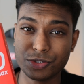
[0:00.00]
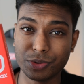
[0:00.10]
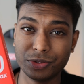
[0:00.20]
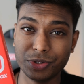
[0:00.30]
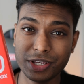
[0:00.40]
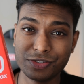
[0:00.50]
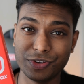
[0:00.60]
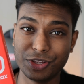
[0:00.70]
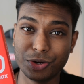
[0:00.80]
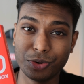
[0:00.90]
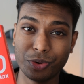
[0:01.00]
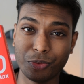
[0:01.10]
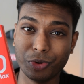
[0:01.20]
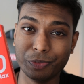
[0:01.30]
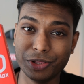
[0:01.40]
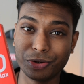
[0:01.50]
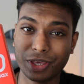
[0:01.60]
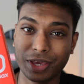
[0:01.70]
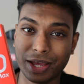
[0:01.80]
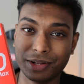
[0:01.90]
So in today's video, we'll be
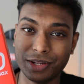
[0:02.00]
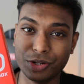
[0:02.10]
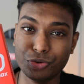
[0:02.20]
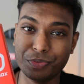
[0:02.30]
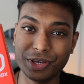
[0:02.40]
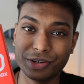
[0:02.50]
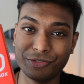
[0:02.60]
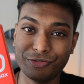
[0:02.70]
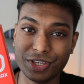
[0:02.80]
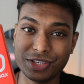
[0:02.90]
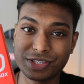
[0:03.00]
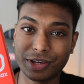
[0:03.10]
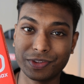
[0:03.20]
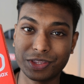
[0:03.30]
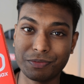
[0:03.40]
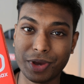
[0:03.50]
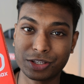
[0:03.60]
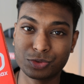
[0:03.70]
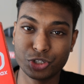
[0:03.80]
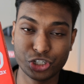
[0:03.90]
looking at the Nubia V70
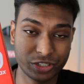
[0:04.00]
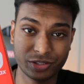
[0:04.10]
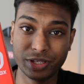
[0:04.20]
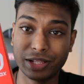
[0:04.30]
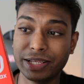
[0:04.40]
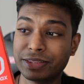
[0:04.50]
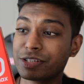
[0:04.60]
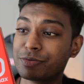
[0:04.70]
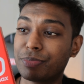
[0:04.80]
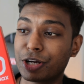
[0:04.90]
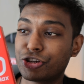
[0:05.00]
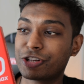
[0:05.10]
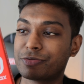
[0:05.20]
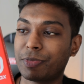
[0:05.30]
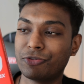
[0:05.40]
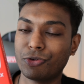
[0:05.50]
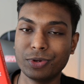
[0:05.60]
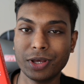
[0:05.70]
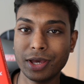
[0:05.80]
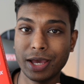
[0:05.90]
Max, which is their latest budget smartphone.